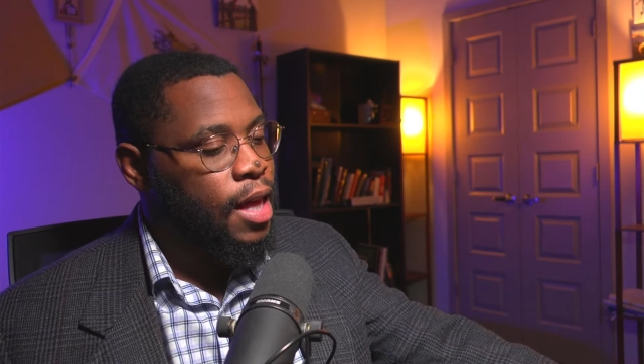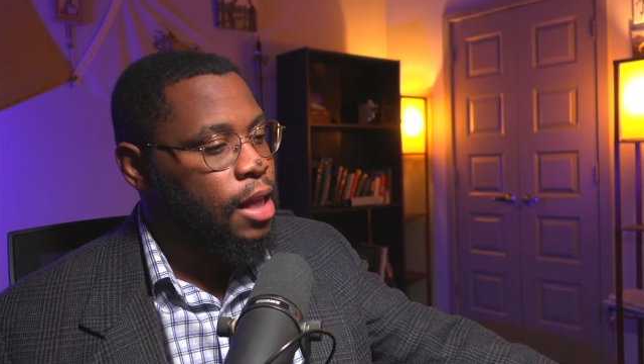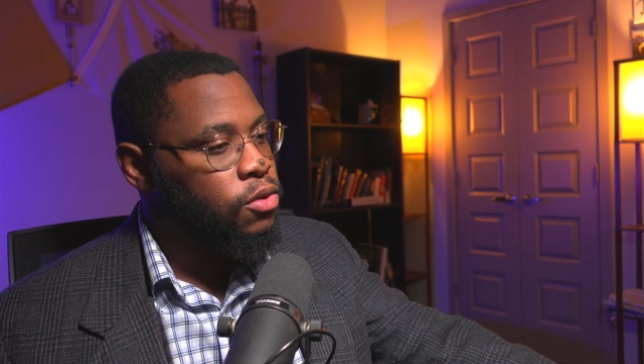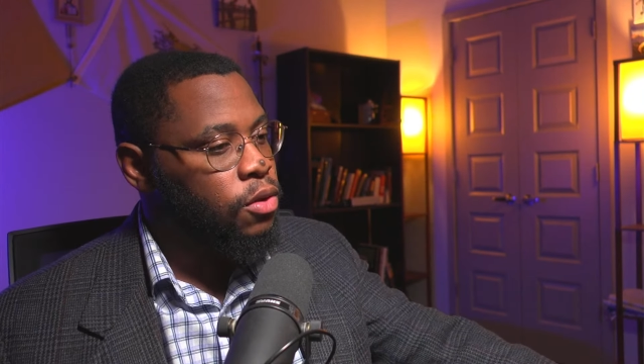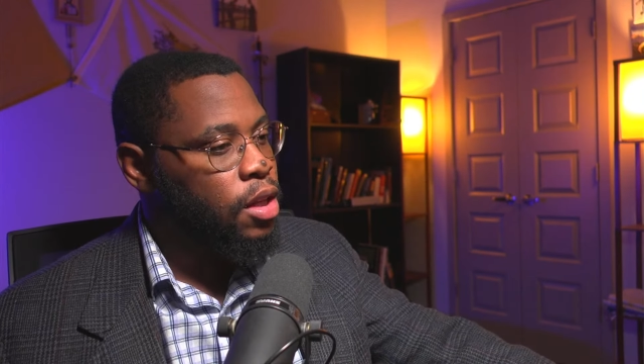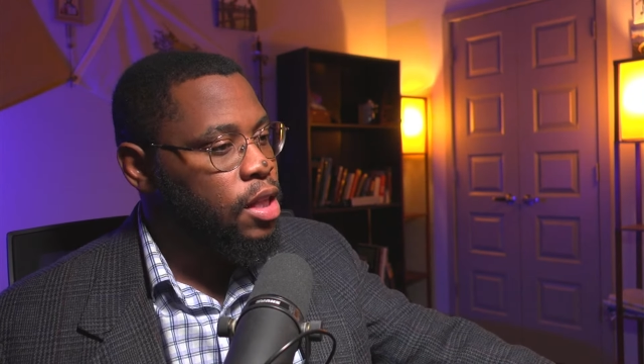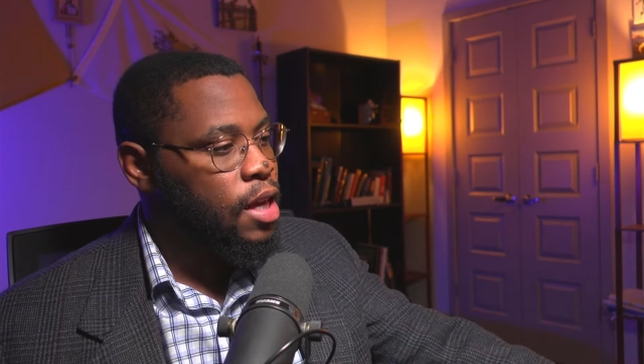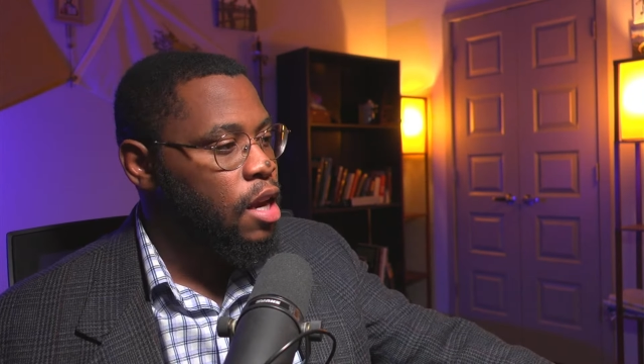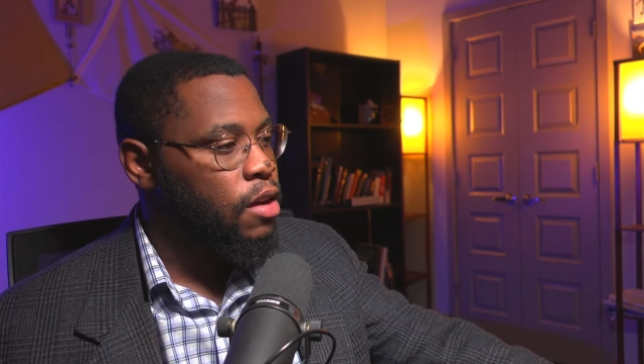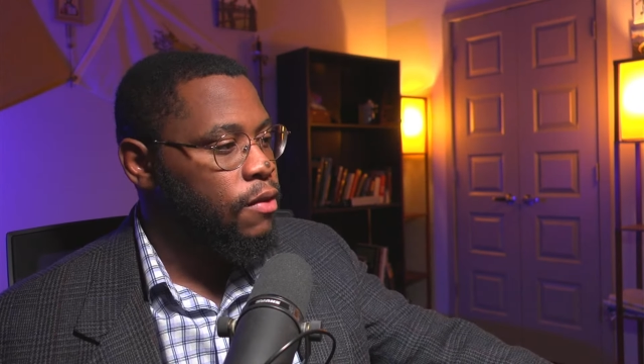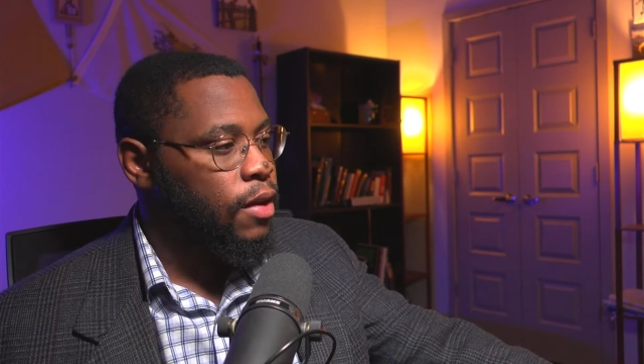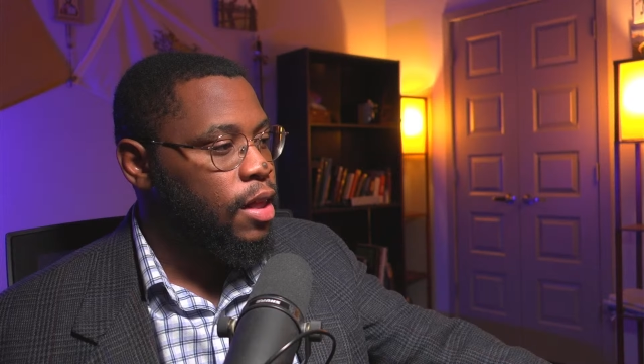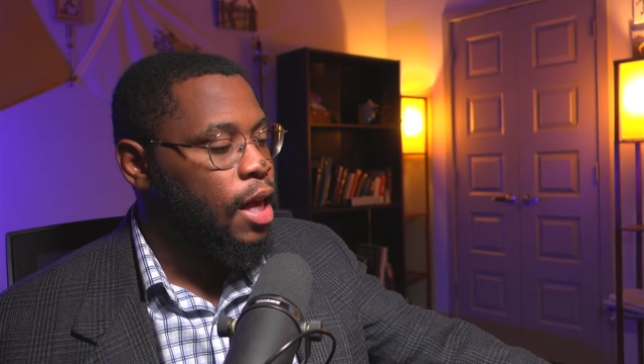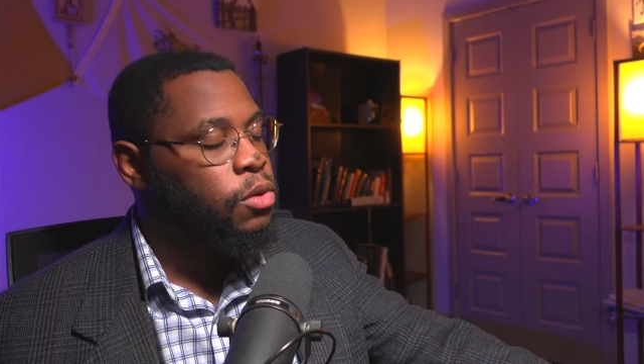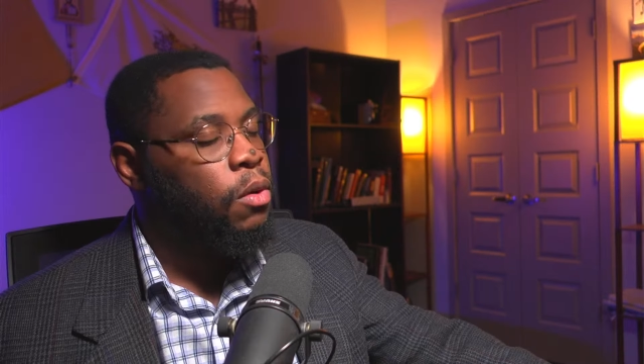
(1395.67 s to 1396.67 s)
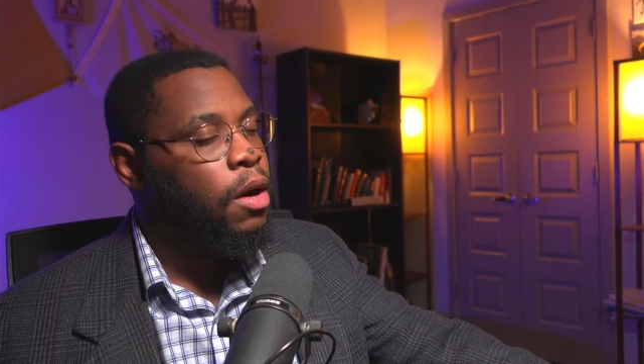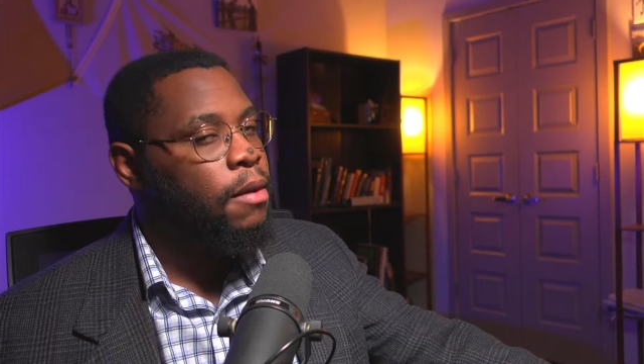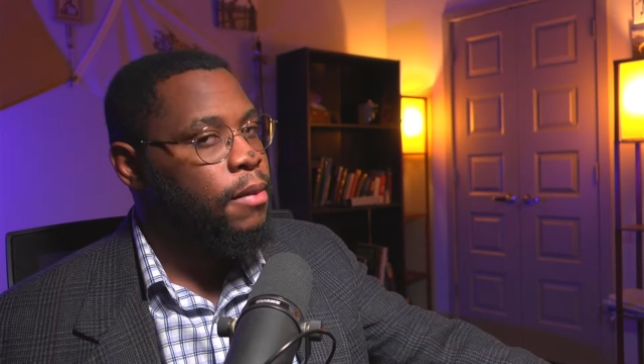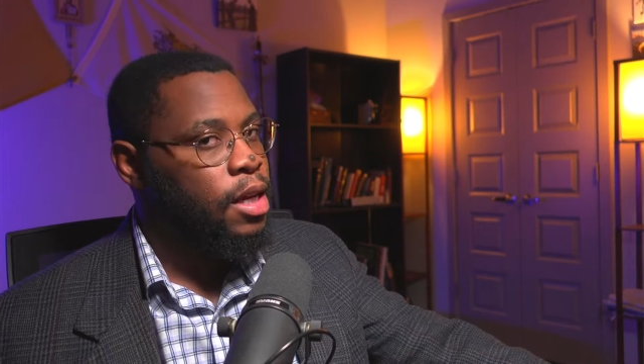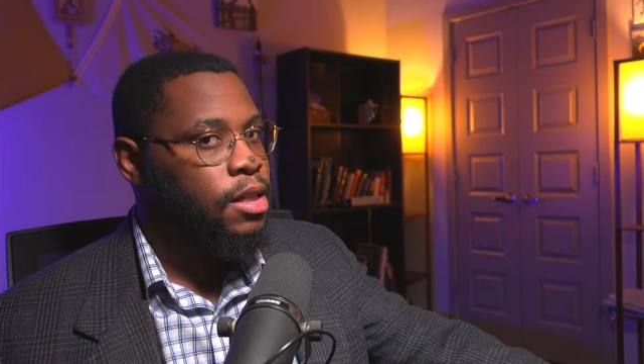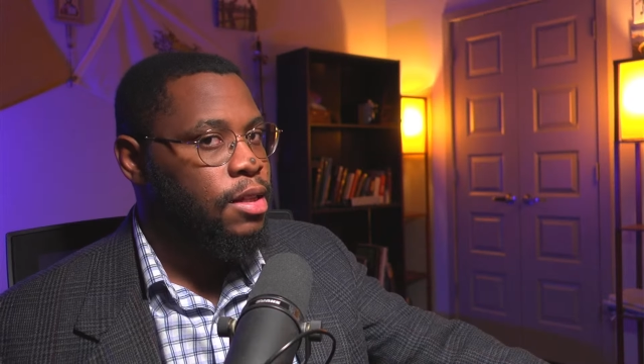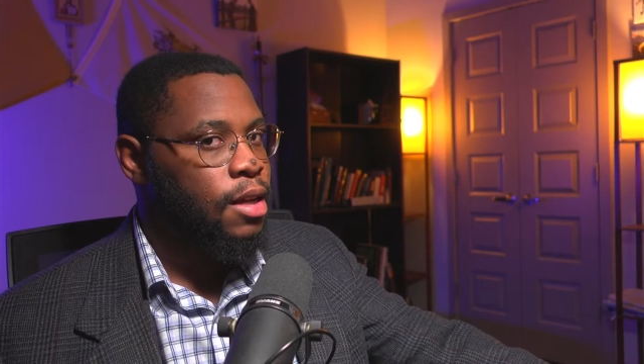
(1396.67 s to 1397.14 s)
that's really the end of it. That's what
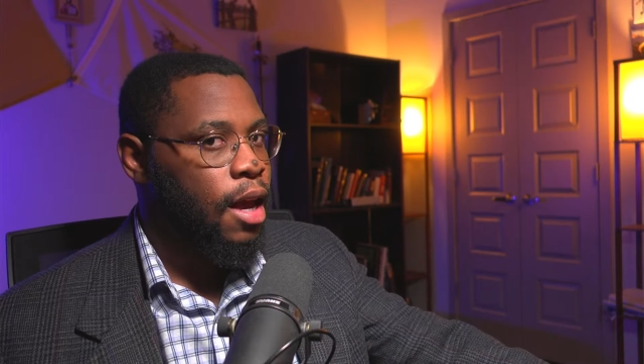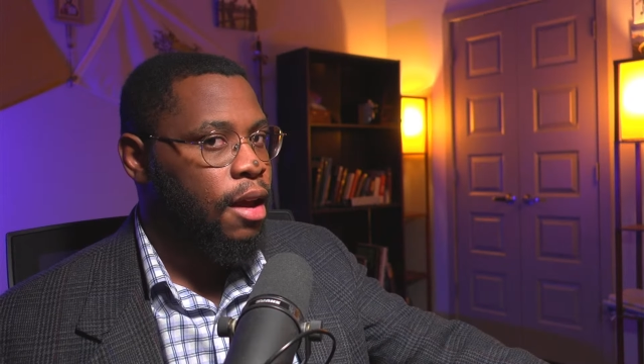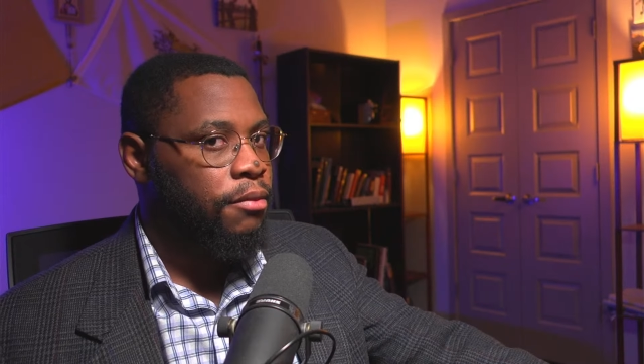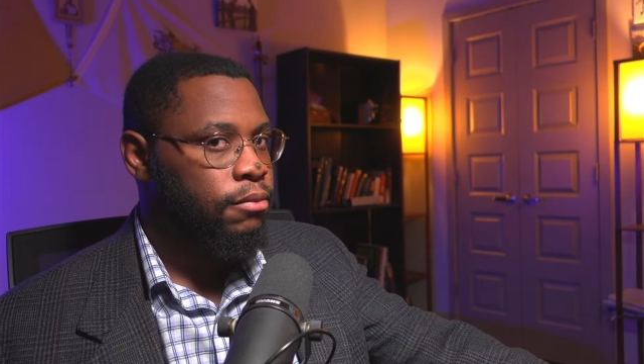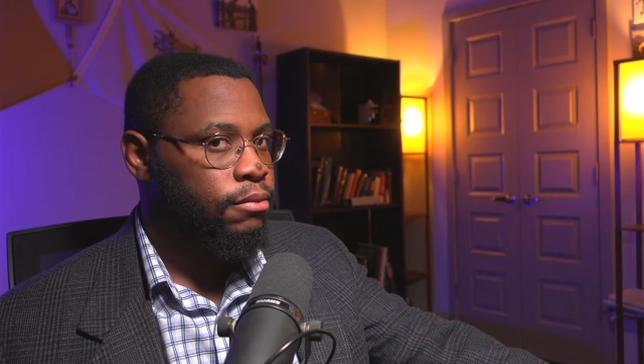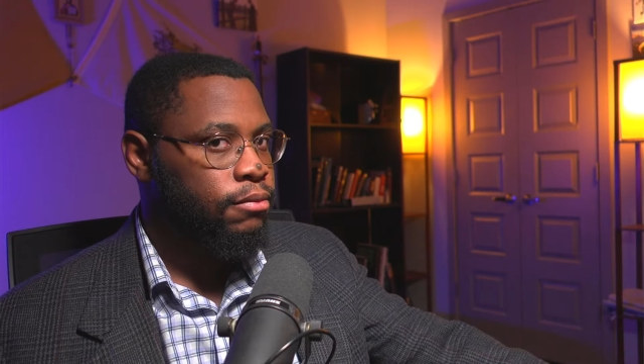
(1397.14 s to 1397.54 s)
I mean to say.